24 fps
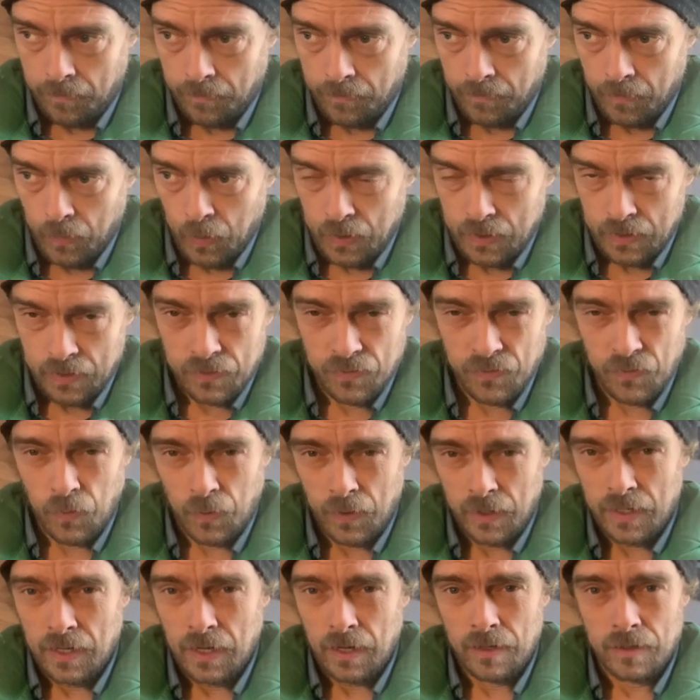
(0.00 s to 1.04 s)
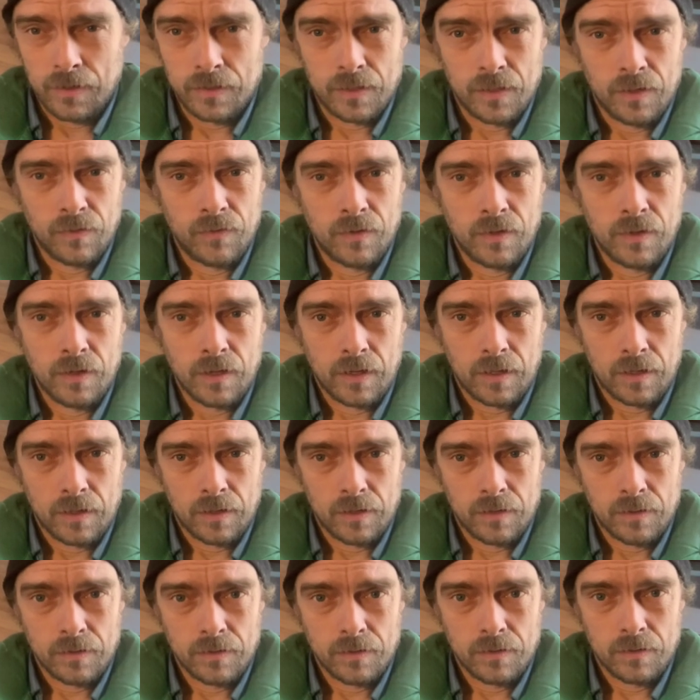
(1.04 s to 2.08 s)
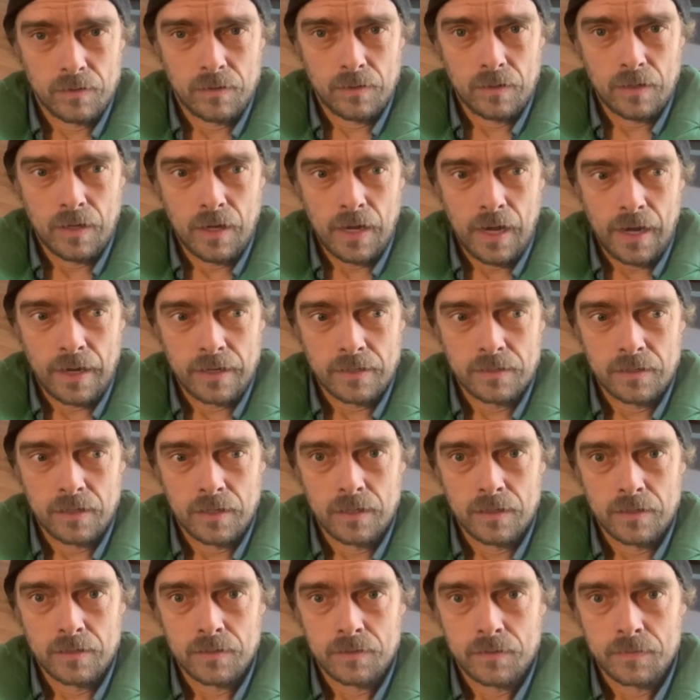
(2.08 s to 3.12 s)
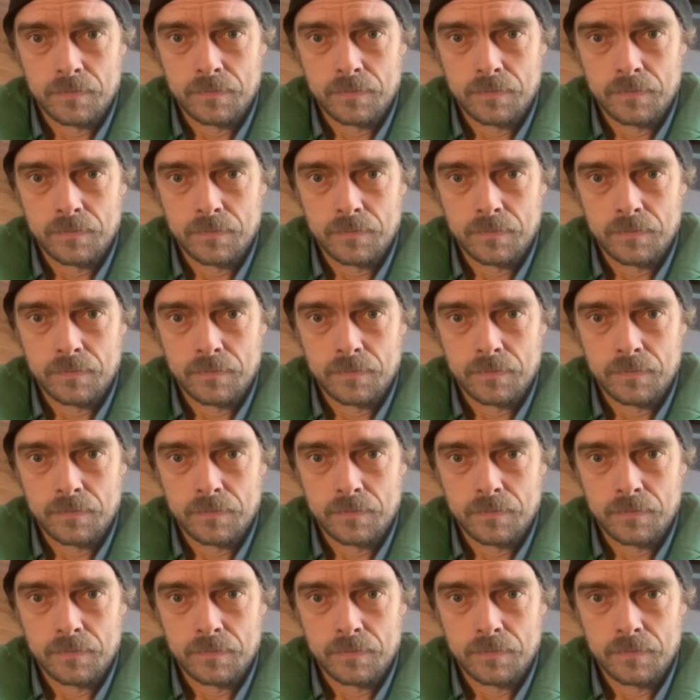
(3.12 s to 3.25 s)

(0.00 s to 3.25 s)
which is $40 over the cult access,